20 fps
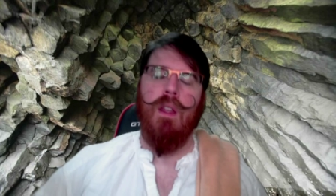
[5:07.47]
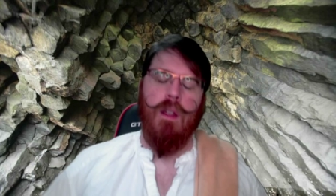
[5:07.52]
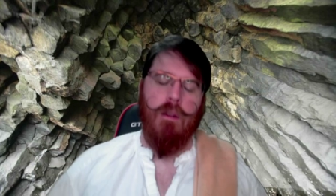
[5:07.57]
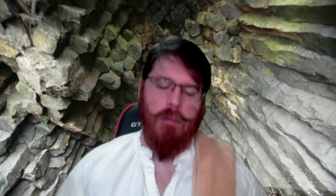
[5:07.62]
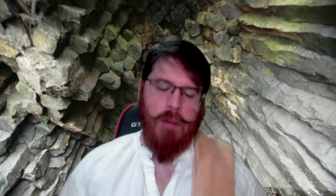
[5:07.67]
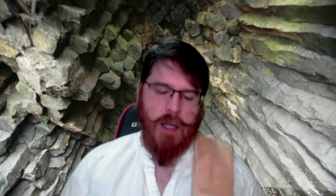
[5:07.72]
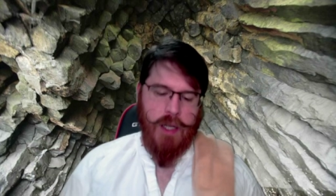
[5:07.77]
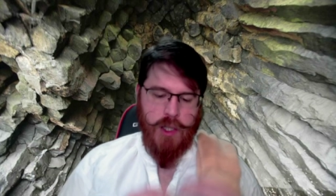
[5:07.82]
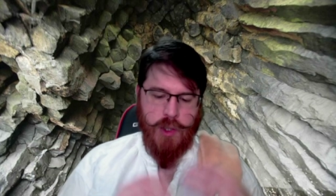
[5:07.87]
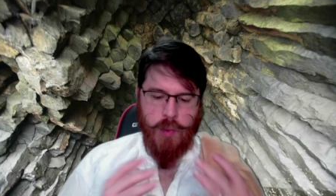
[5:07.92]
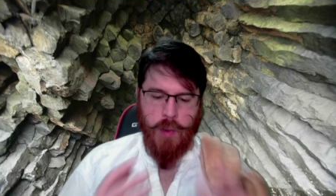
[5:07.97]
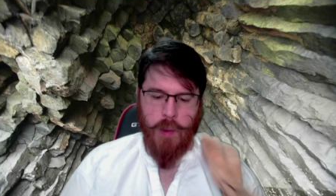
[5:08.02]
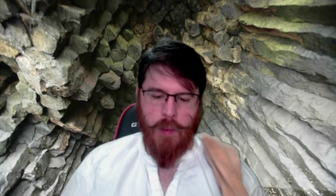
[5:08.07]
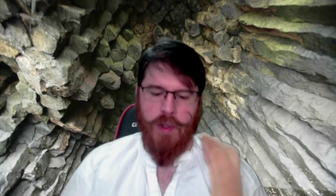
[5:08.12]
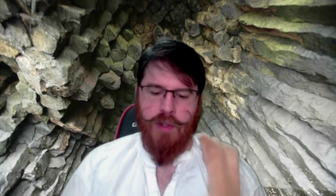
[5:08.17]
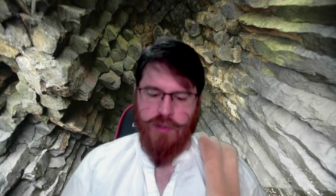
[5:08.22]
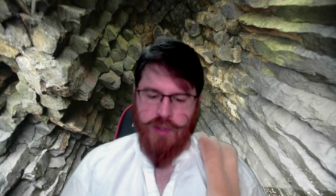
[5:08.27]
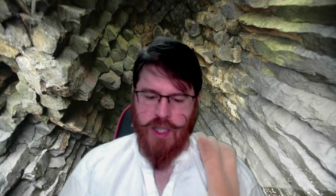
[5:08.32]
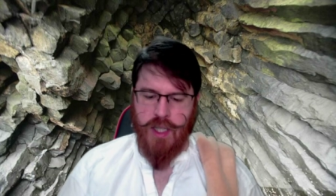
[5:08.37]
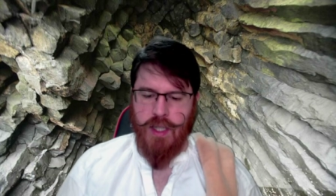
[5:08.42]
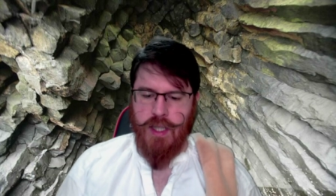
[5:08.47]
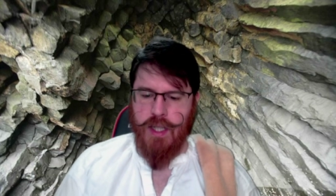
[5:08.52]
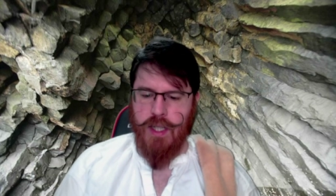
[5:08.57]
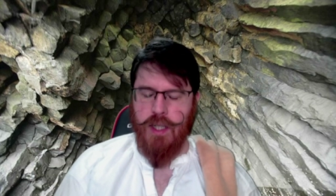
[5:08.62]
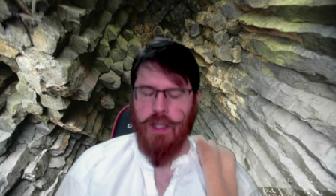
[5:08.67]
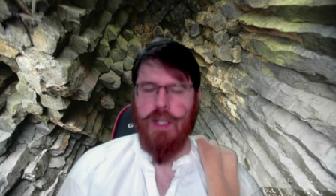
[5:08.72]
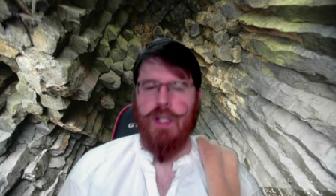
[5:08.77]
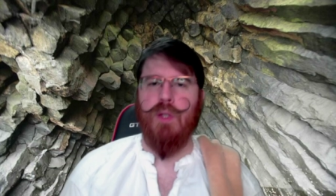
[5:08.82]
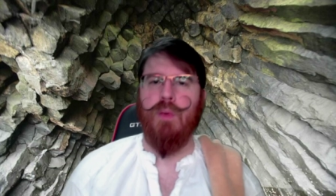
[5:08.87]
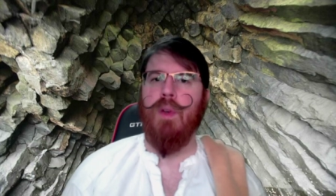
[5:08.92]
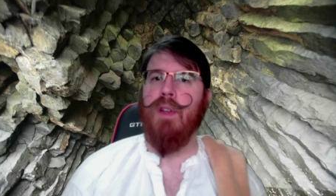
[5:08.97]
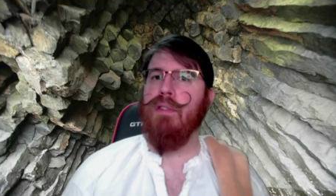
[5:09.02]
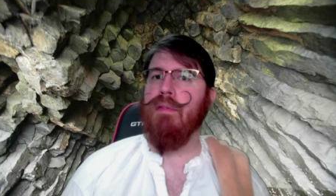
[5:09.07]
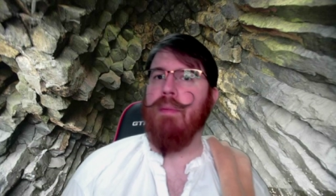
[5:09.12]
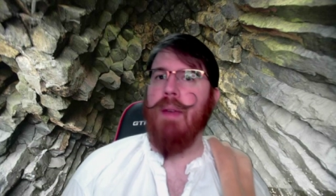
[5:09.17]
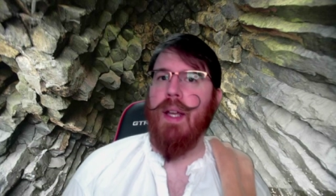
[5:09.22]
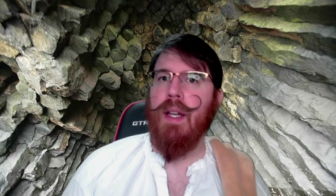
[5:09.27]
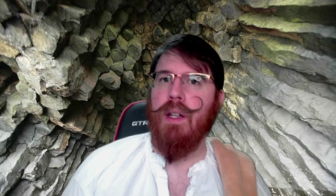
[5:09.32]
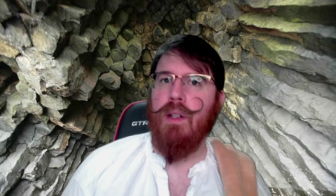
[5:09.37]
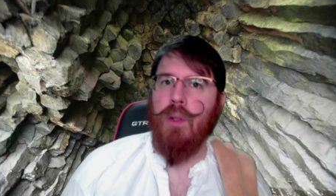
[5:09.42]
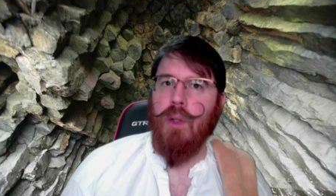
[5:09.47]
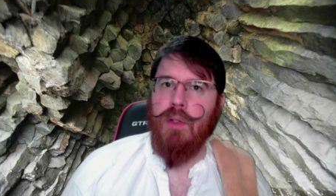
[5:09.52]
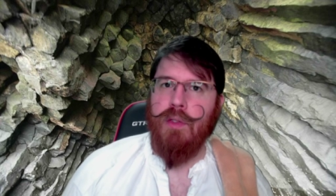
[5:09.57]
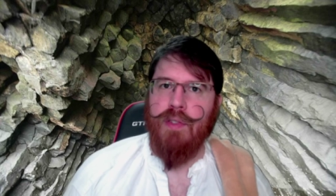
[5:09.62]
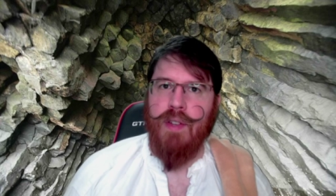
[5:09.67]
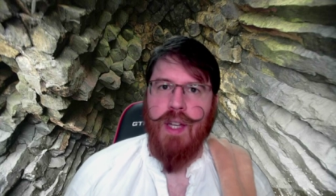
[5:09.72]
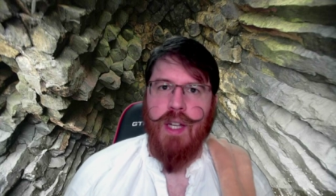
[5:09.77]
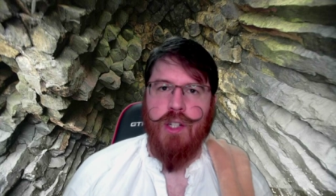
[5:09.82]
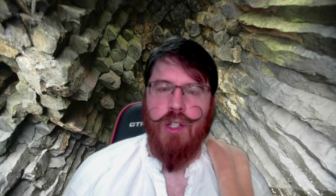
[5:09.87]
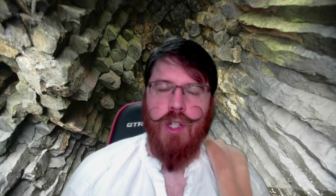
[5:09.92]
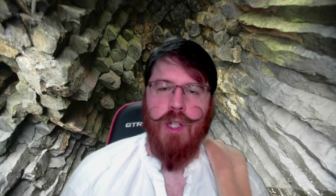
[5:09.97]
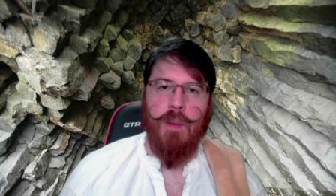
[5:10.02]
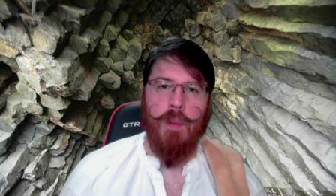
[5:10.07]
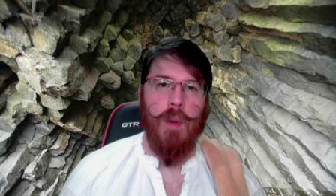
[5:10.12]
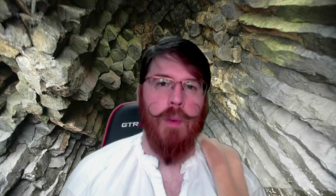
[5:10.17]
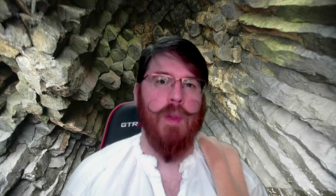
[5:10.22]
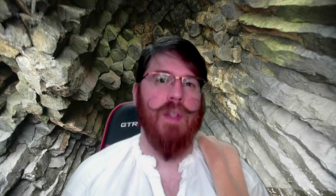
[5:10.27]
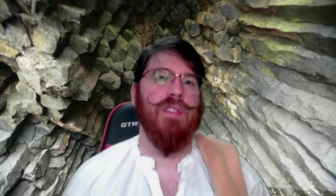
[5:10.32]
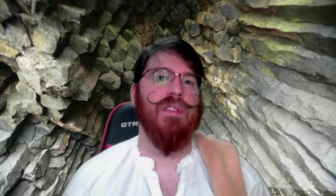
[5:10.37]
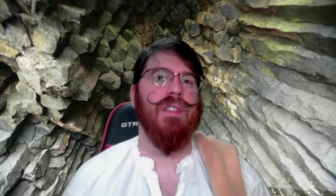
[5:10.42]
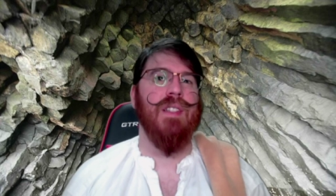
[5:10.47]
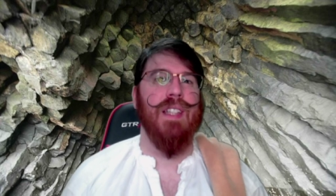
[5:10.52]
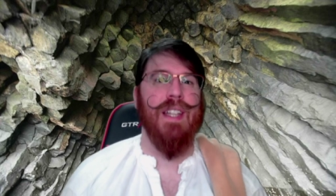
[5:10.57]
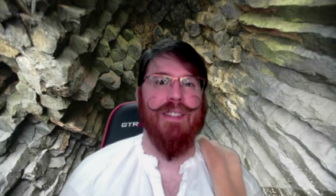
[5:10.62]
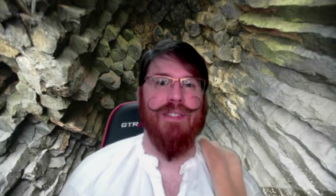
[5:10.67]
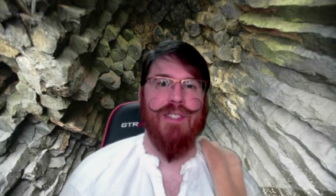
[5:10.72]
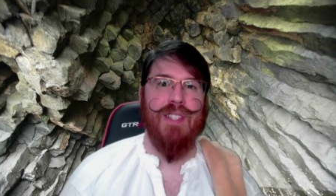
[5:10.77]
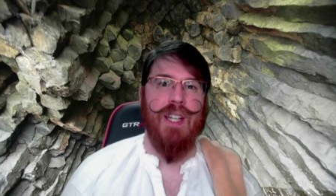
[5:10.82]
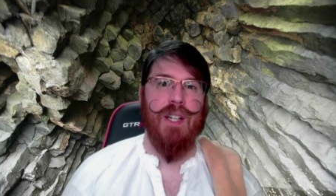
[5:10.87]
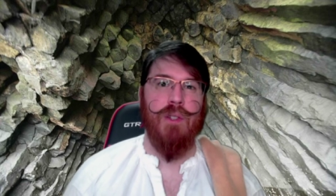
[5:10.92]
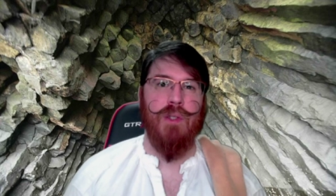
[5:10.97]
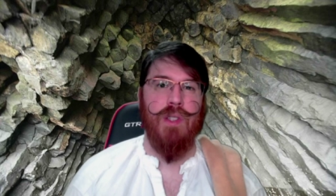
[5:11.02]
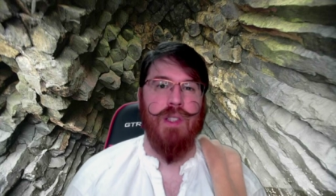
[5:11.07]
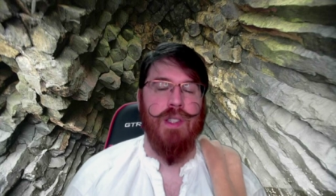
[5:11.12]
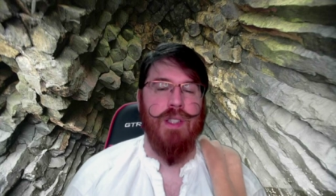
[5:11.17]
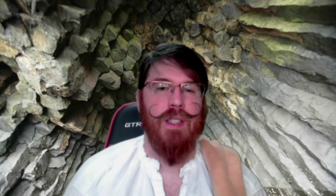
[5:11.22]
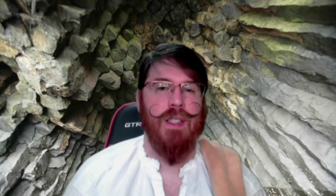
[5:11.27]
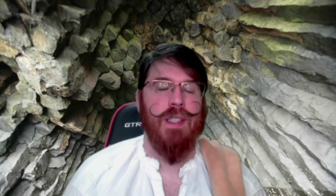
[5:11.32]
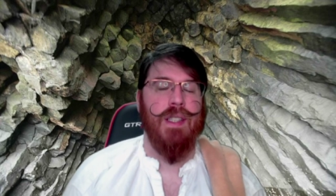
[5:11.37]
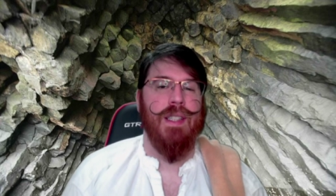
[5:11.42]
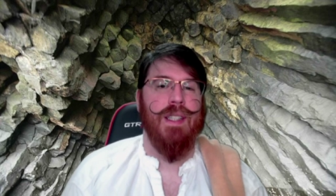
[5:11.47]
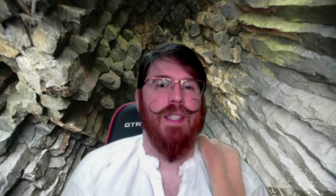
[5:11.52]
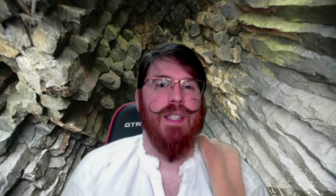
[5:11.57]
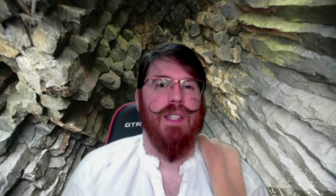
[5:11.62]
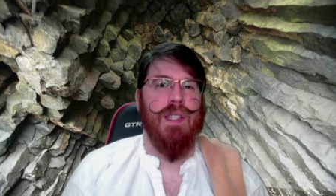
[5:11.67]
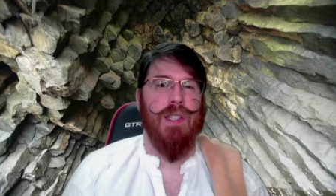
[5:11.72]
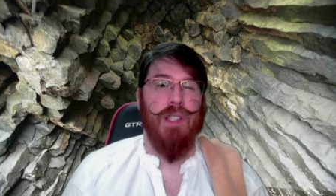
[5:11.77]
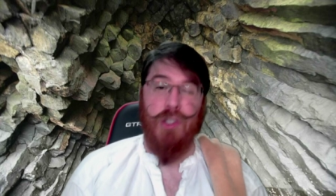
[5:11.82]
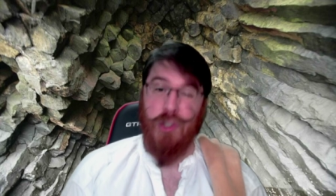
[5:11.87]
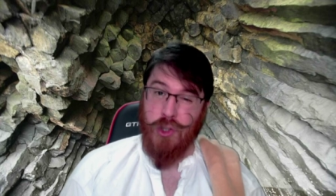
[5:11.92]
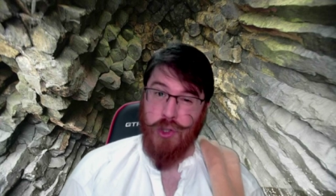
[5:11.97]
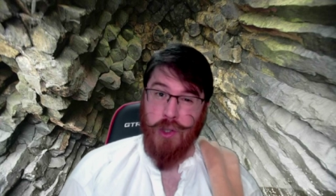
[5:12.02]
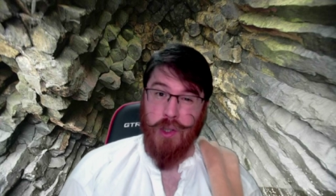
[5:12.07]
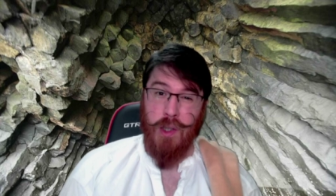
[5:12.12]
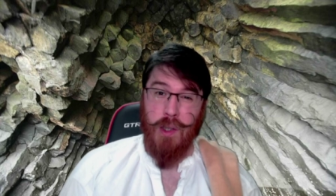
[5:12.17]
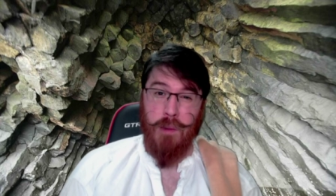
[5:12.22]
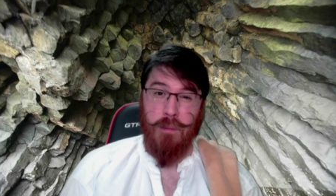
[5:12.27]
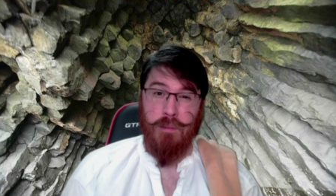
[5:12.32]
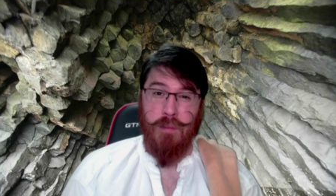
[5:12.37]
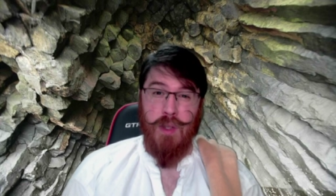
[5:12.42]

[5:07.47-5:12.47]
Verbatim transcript: Because what we've done here is we've made an old fashioned, but we've left out the sugar.